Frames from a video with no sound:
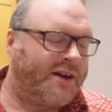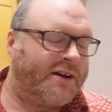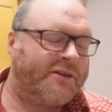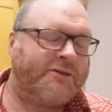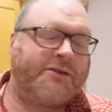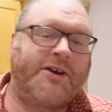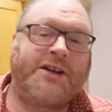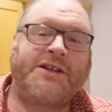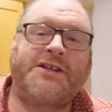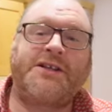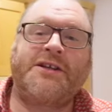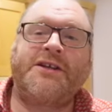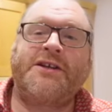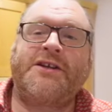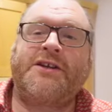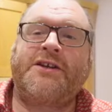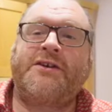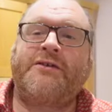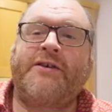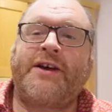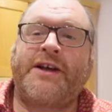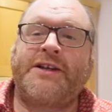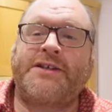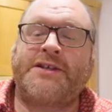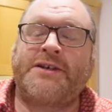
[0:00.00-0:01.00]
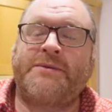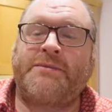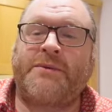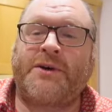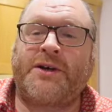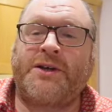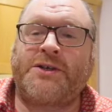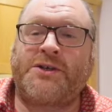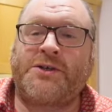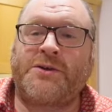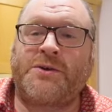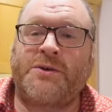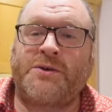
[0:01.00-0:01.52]
written and directed
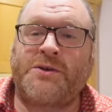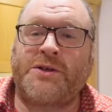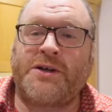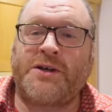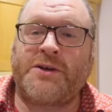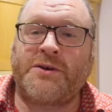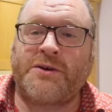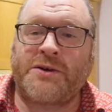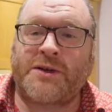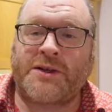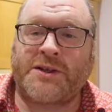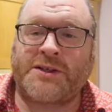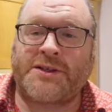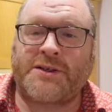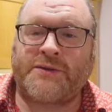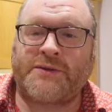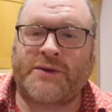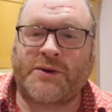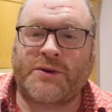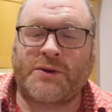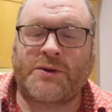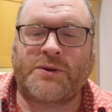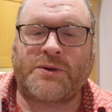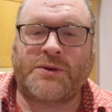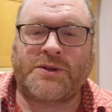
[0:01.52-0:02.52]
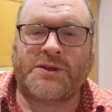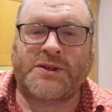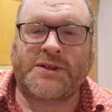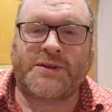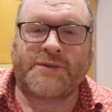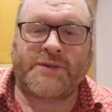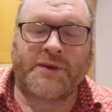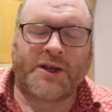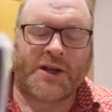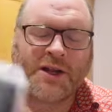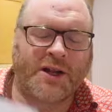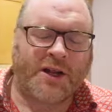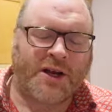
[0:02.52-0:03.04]
by George Lucas, of
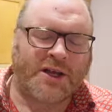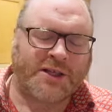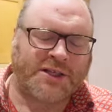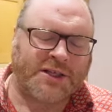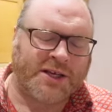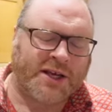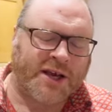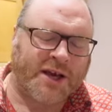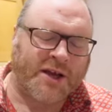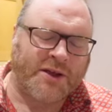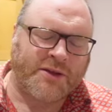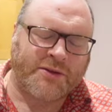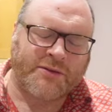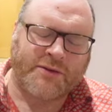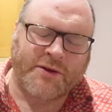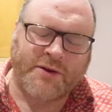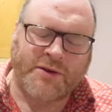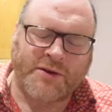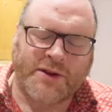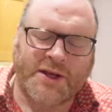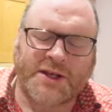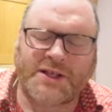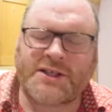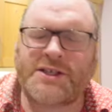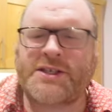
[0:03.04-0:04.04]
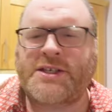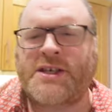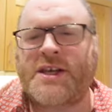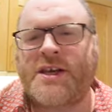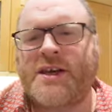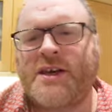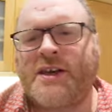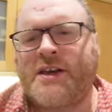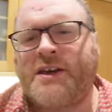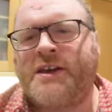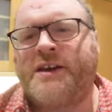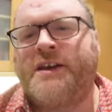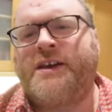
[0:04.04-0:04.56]
course. I'd like to go through this
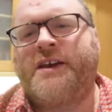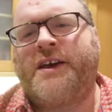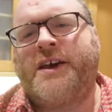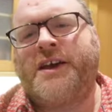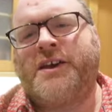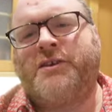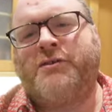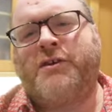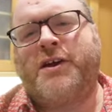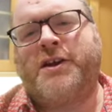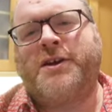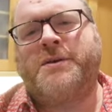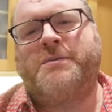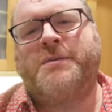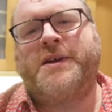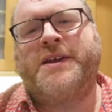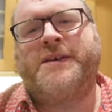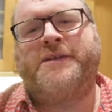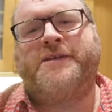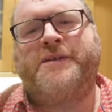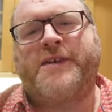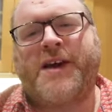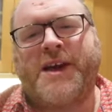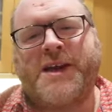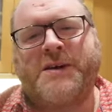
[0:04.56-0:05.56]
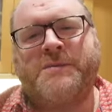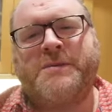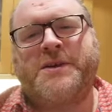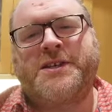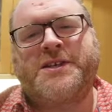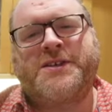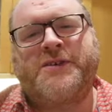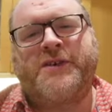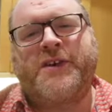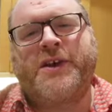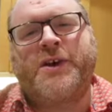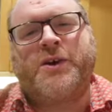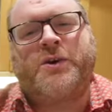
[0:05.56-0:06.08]
incredibly
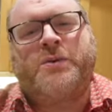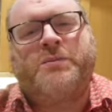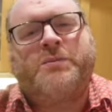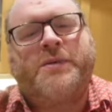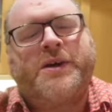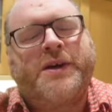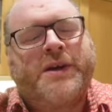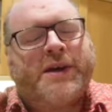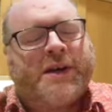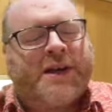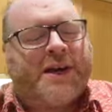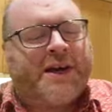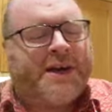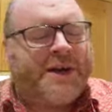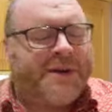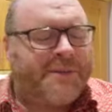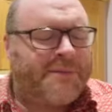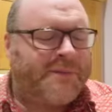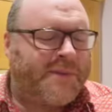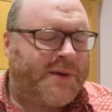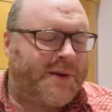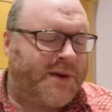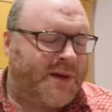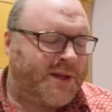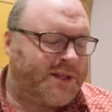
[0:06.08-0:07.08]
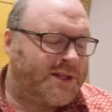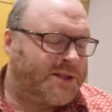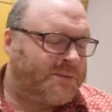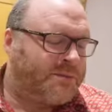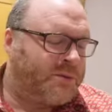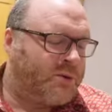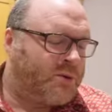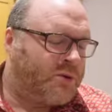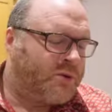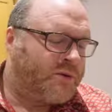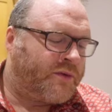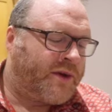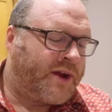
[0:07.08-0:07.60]
famous film,
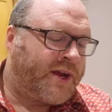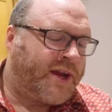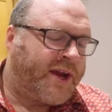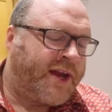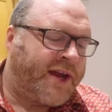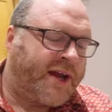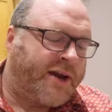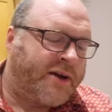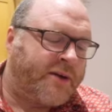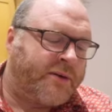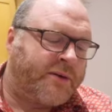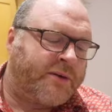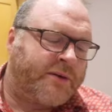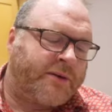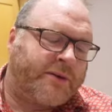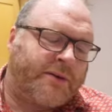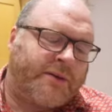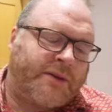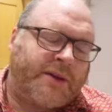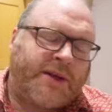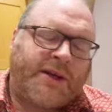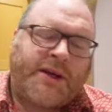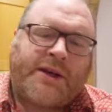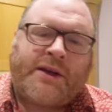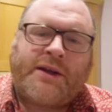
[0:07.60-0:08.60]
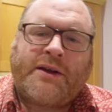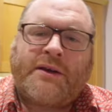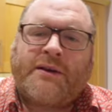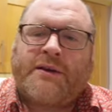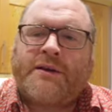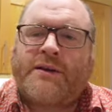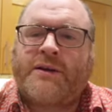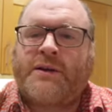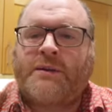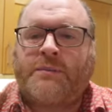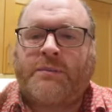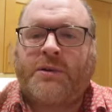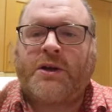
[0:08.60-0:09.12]
exploring how the
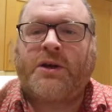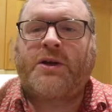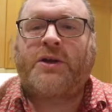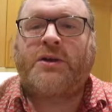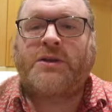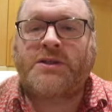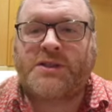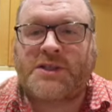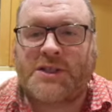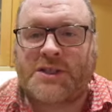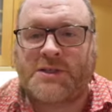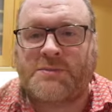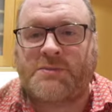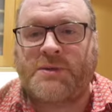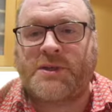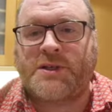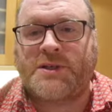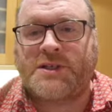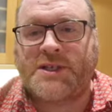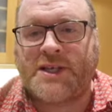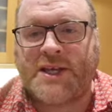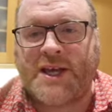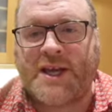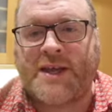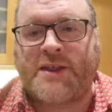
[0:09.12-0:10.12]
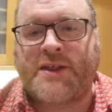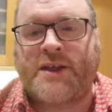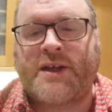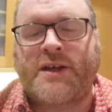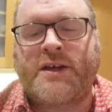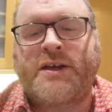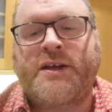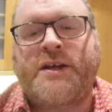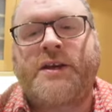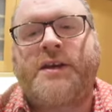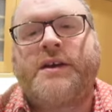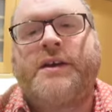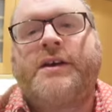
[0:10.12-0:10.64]
plot is put together
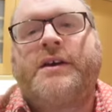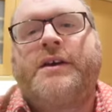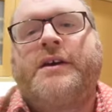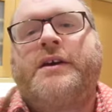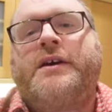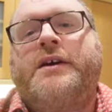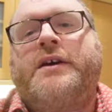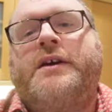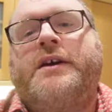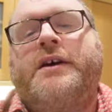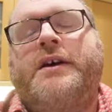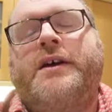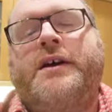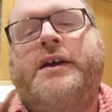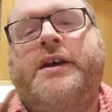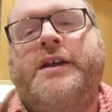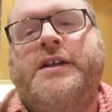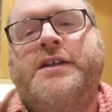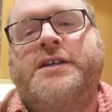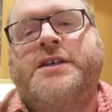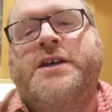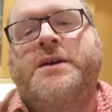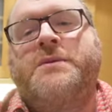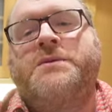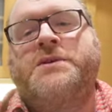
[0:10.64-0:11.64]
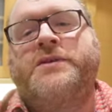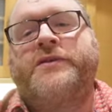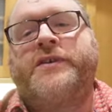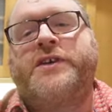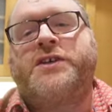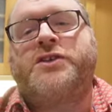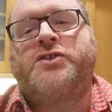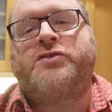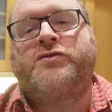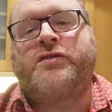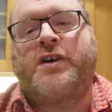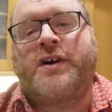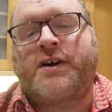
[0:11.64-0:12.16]
in terms of its
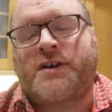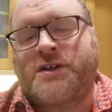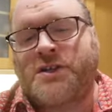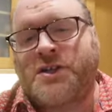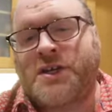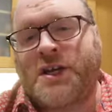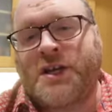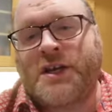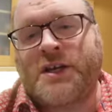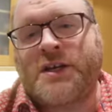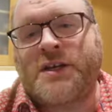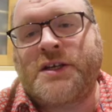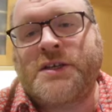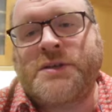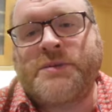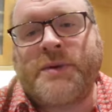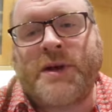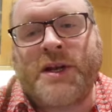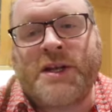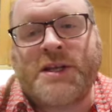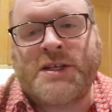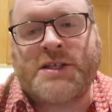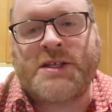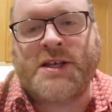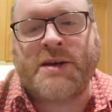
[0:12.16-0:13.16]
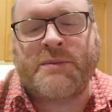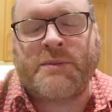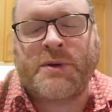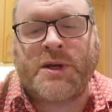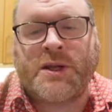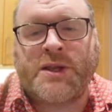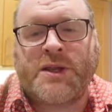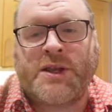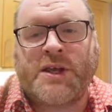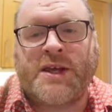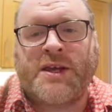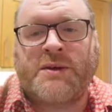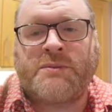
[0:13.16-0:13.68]
structure, as well as some of the
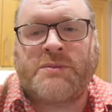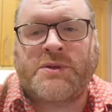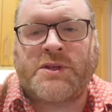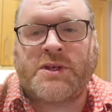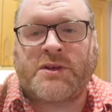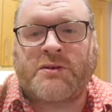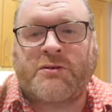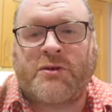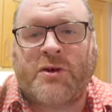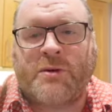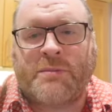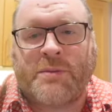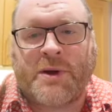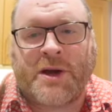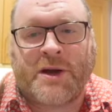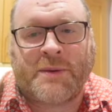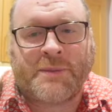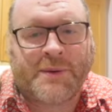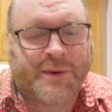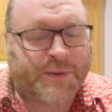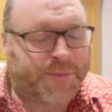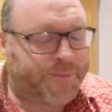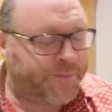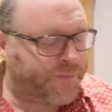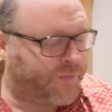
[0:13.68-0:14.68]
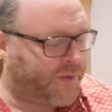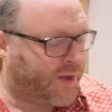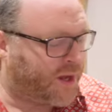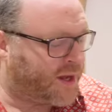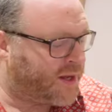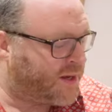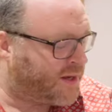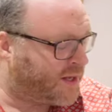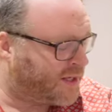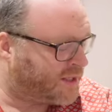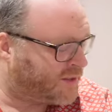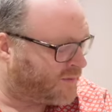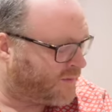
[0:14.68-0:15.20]
themes that crop up in this